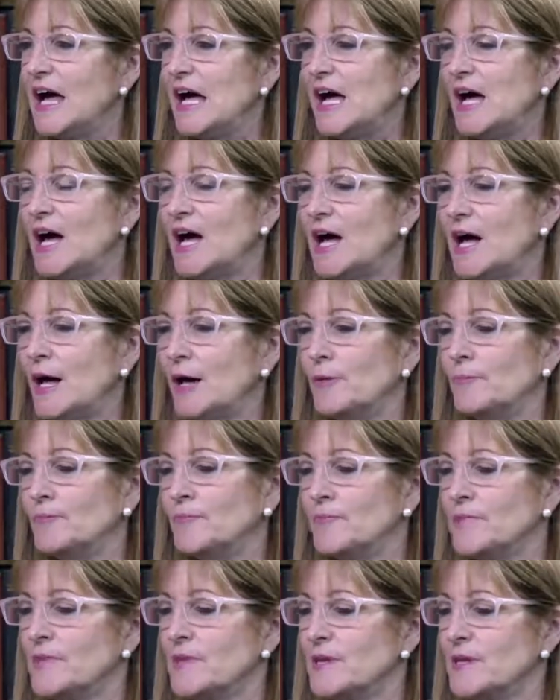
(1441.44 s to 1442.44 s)

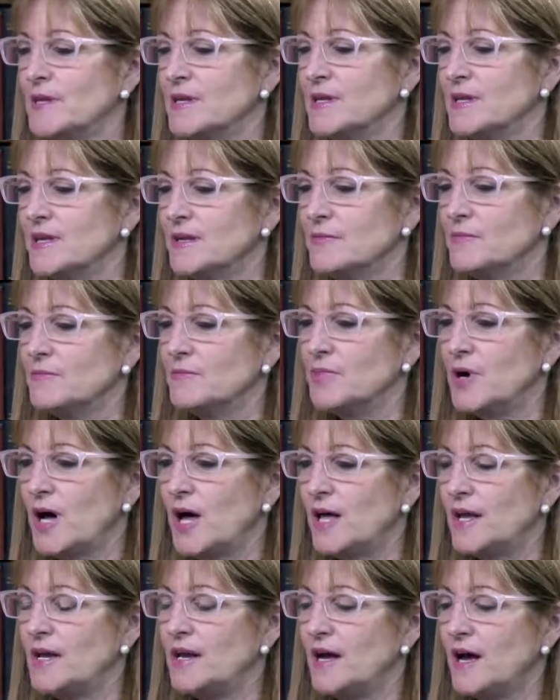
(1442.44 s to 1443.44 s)

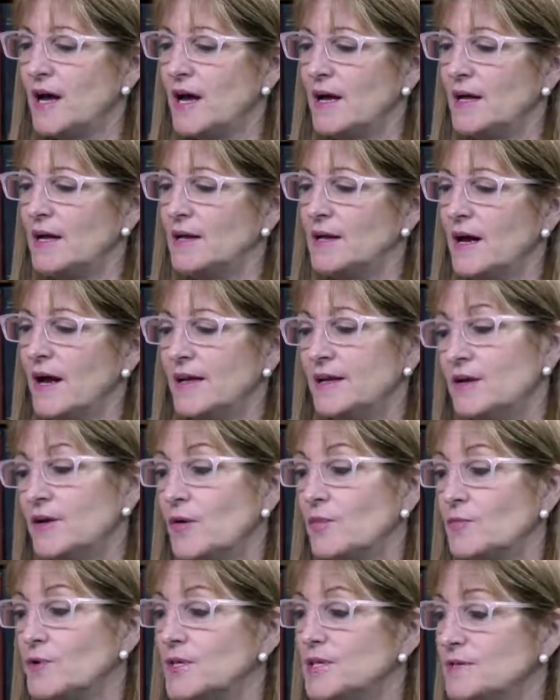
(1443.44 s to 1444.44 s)
But
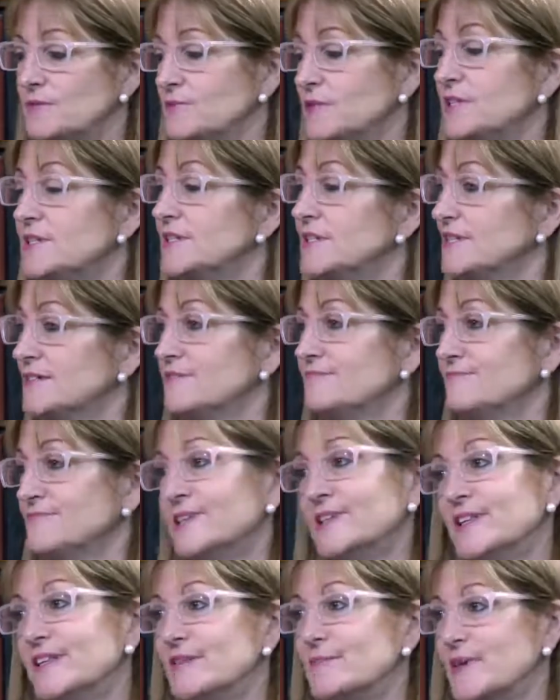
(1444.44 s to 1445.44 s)
we did
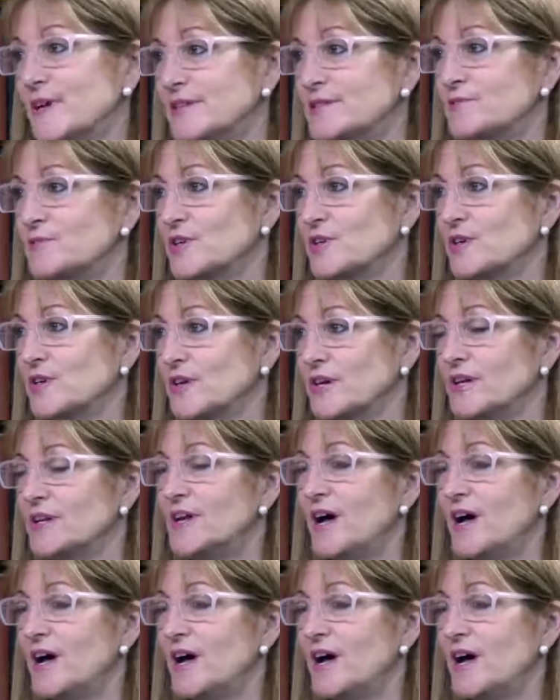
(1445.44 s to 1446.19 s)
really the best we could.